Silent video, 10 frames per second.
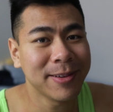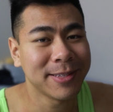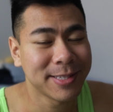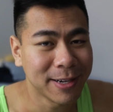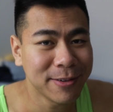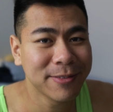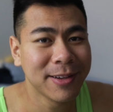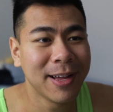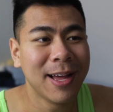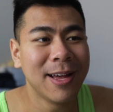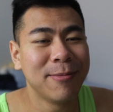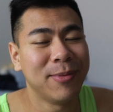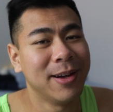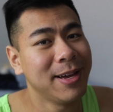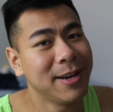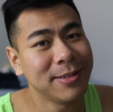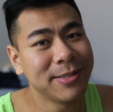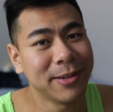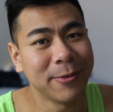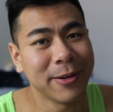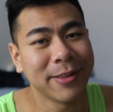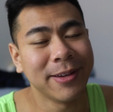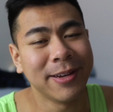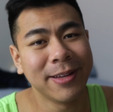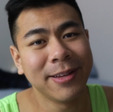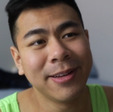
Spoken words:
itself, but it is so worth it.